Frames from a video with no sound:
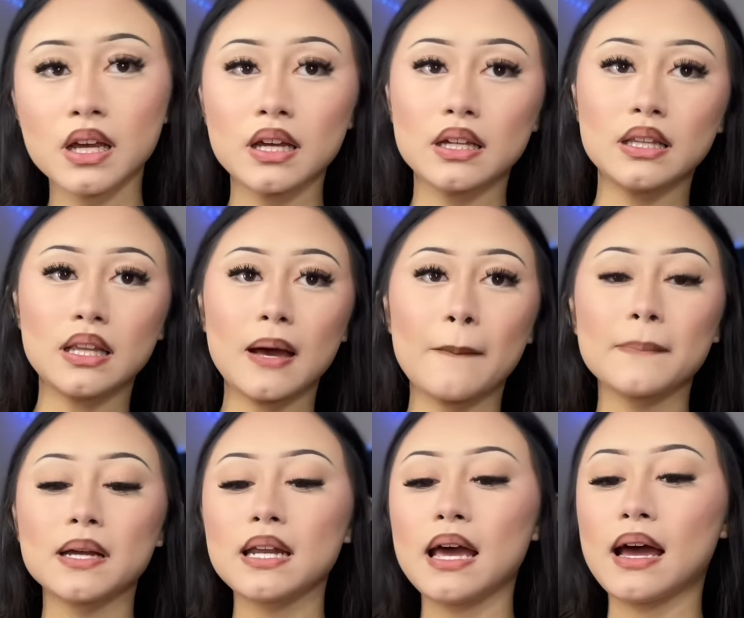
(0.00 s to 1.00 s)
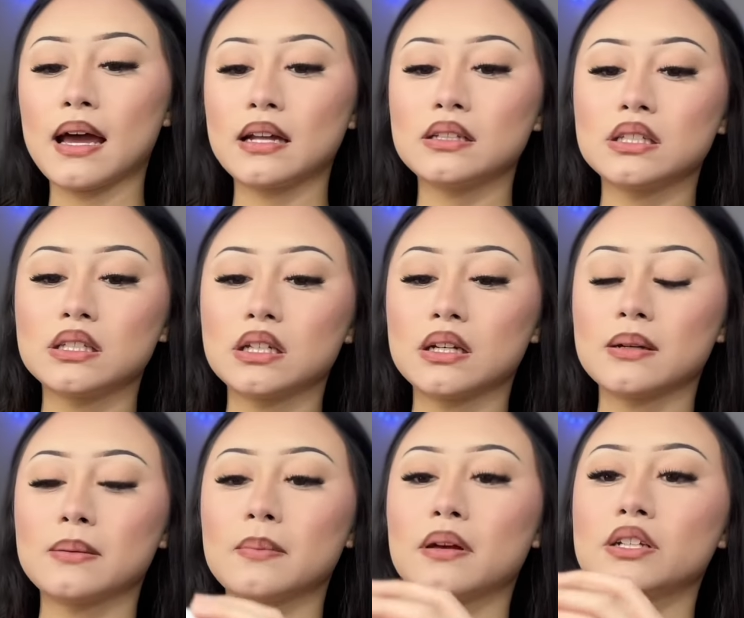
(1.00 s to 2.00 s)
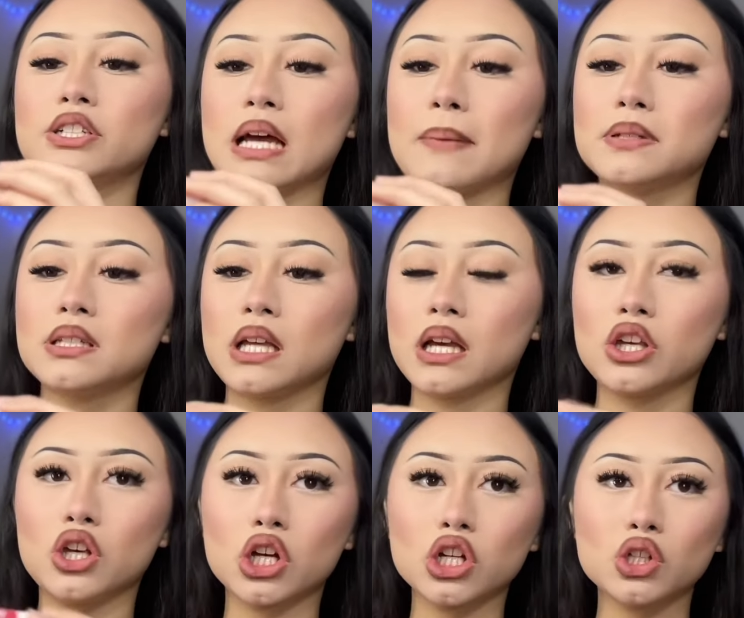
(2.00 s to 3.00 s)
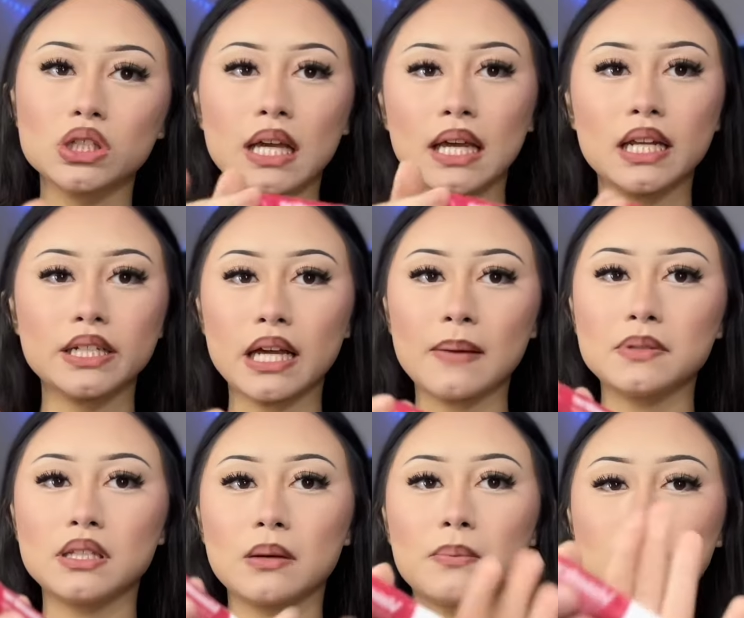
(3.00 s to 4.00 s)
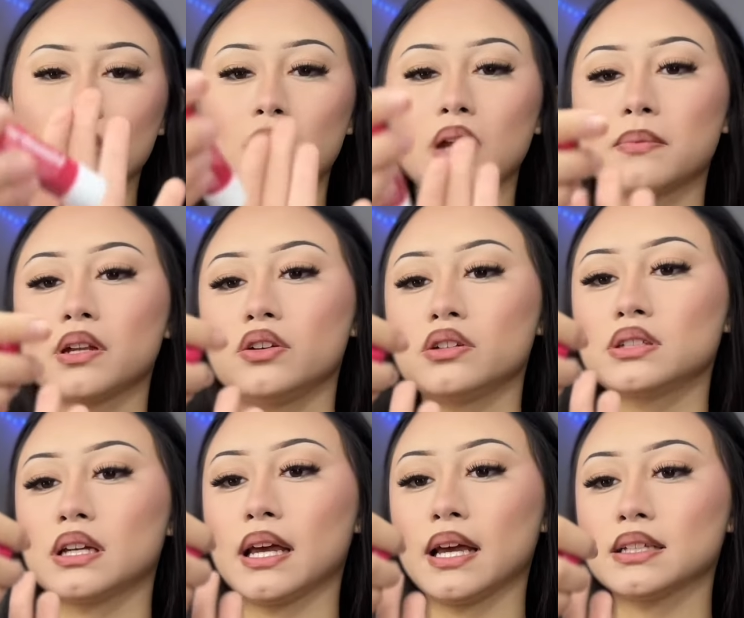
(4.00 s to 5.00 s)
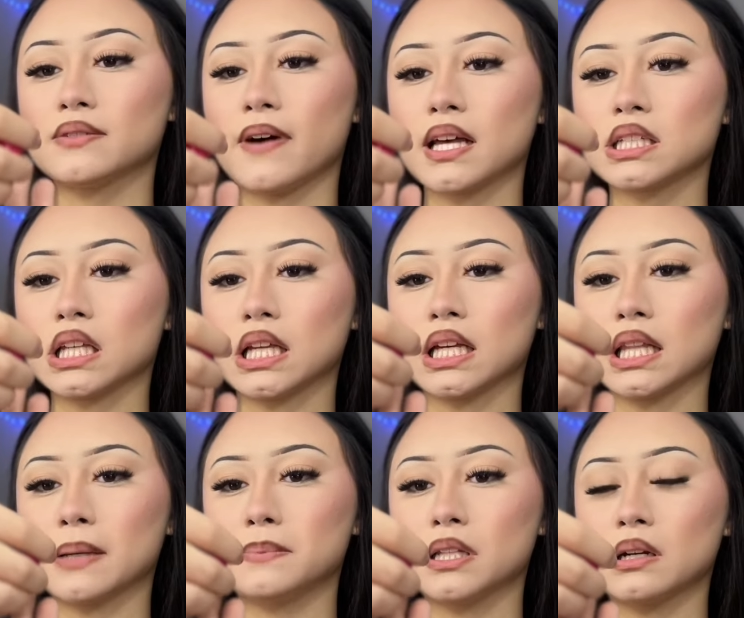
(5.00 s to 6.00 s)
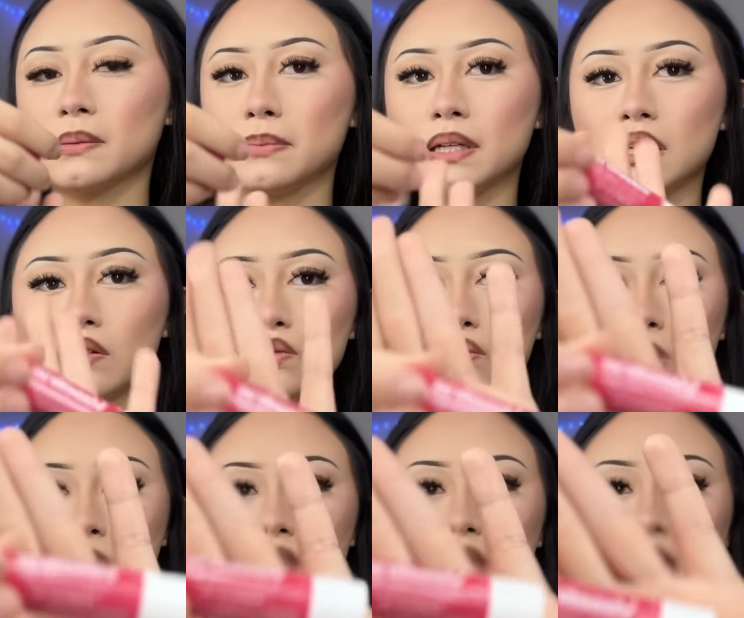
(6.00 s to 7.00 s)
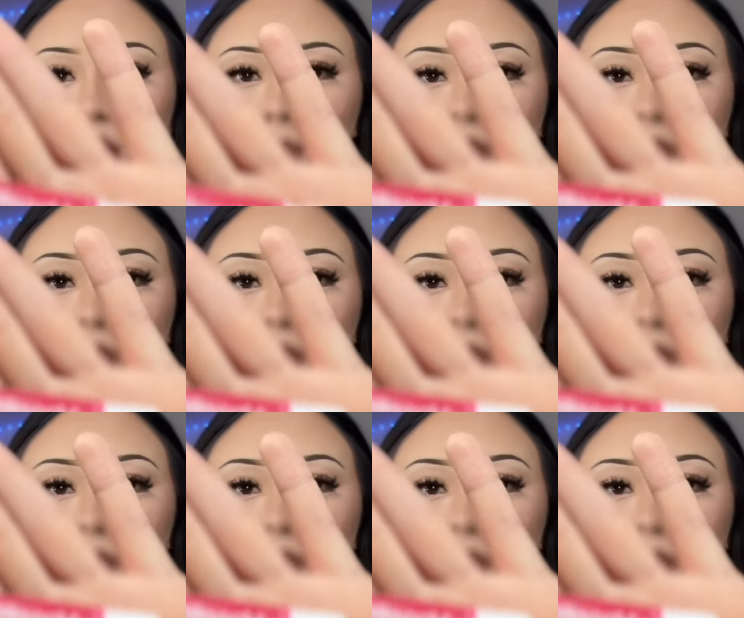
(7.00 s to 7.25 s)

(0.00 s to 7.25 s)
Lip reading: Now I'm gonna add some chapstick. You can use any chapstick, but the one I'm gonna use today is Vaseline Lip Therapy Rosy Lips.